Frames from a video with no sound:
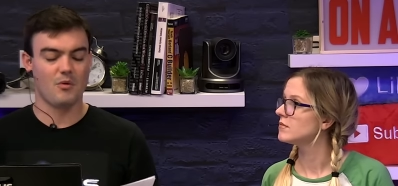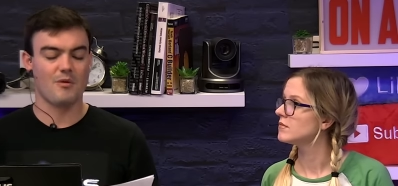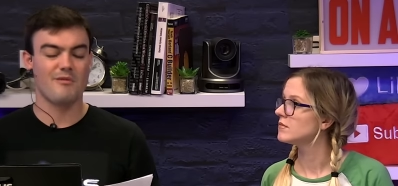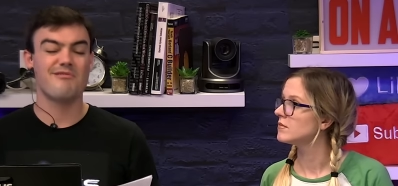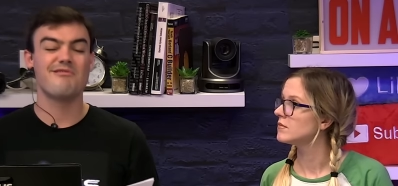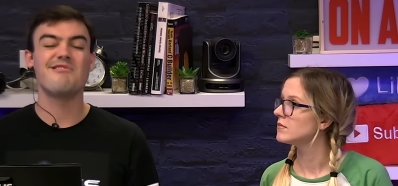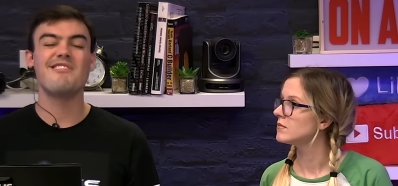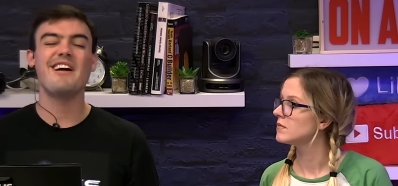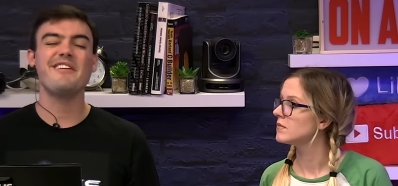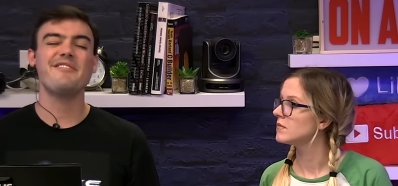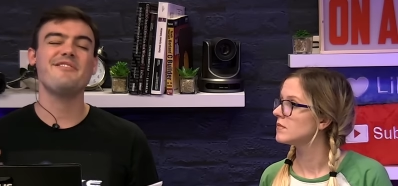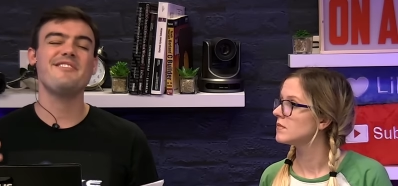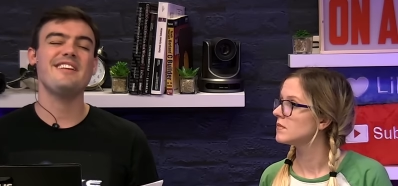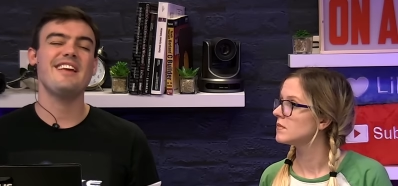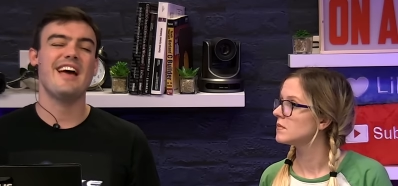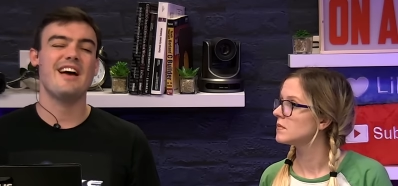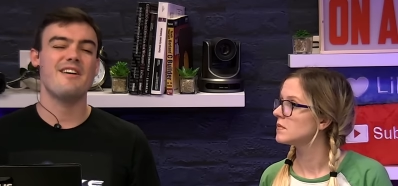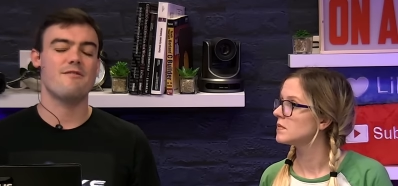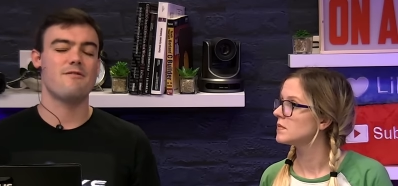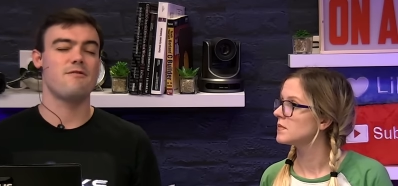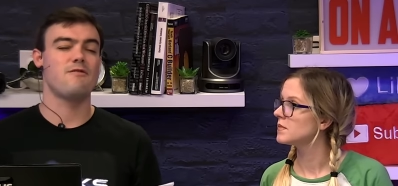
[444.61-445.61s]
Speaker 1: we're roughly
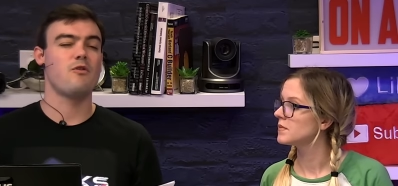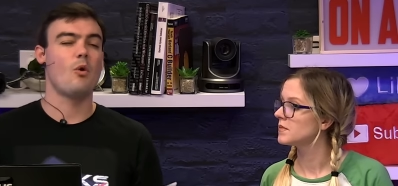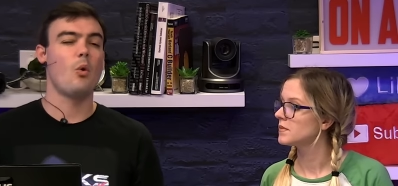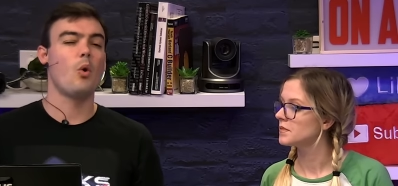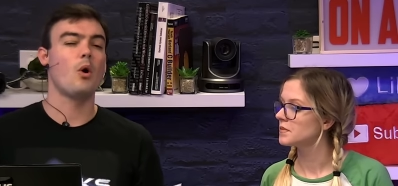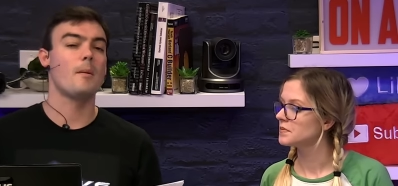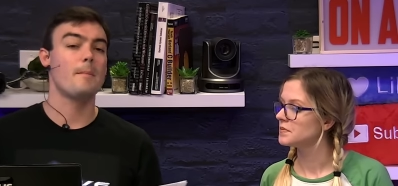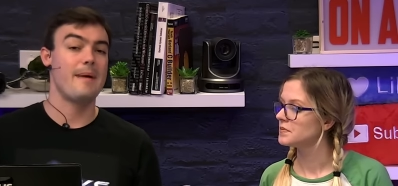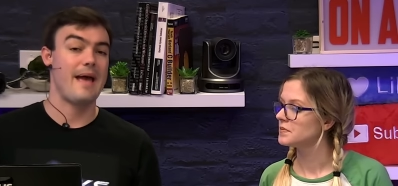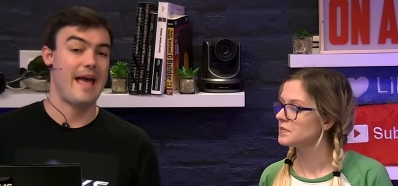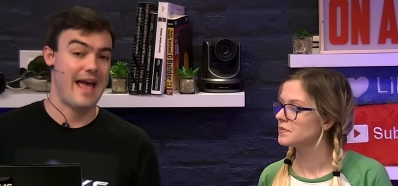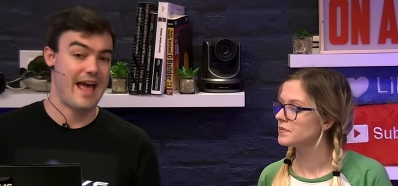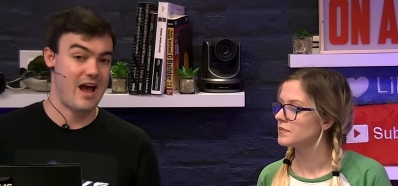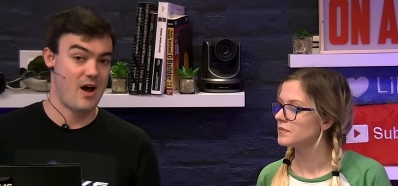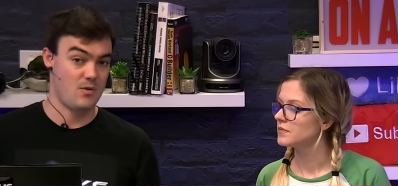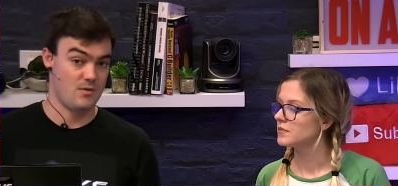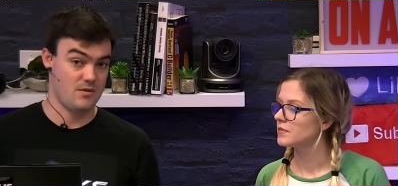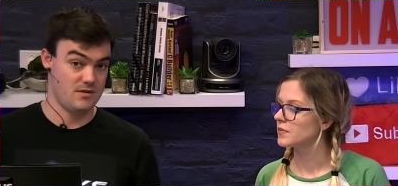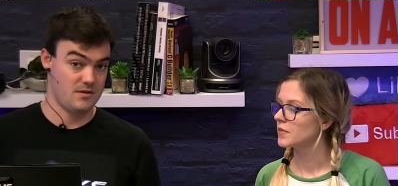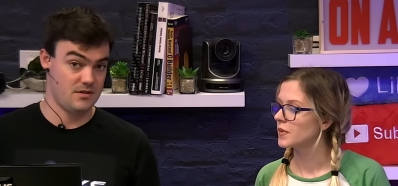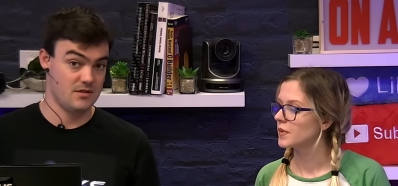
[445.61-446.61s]
at four
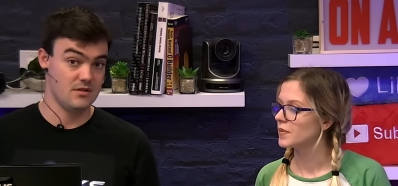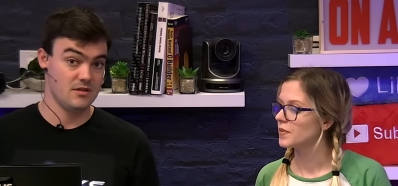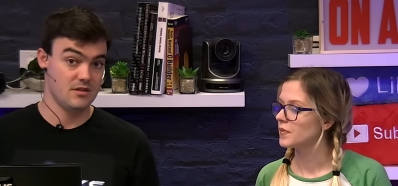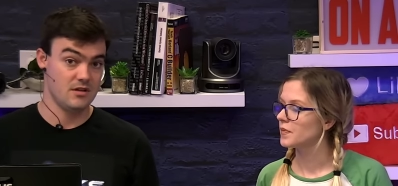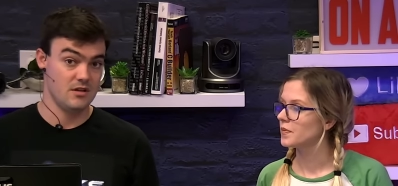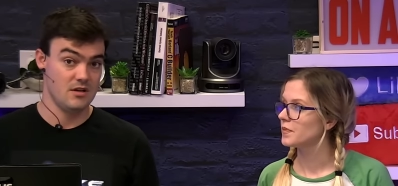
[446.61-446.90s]
pounds.